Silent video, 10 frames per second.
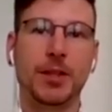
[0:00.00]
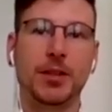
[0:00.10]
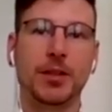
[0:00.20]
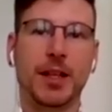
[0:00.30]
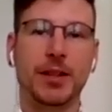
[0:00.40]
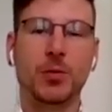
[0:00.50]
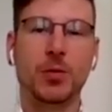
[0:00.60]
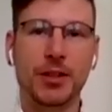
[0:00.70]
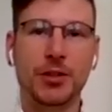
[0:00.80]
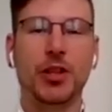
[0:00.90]
because
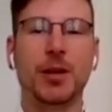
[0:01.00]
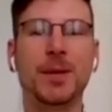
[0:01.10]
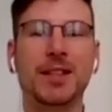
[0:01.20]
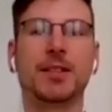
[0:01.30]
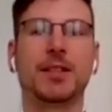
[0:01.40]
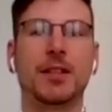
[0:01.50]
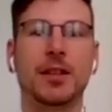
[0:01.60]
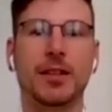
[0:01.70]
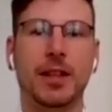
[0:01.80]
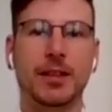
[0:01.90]
otherwise you're going to miss
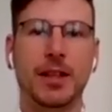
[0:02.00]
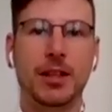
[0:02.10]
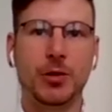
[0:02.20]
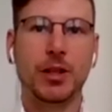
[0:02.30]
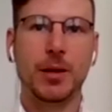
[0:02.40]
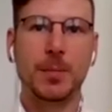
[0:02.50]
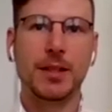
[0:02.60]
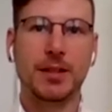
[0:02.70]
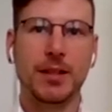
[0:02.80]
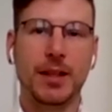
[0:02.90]
that data, you're going to
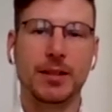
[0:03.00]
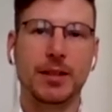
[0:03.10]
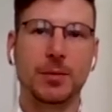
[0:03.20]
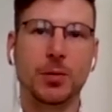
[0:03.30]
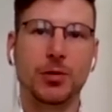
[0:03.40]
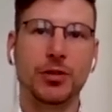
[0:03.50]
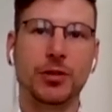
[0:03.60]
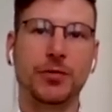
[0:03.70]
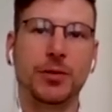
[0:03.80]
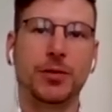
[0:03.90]
miss that portion
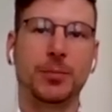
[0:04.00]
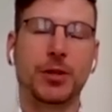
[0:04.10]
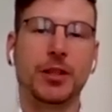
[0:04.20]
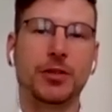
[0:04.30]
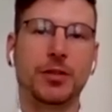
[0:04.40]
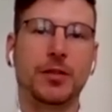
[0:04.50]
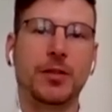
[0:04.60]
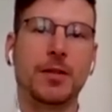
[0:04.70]
of your production.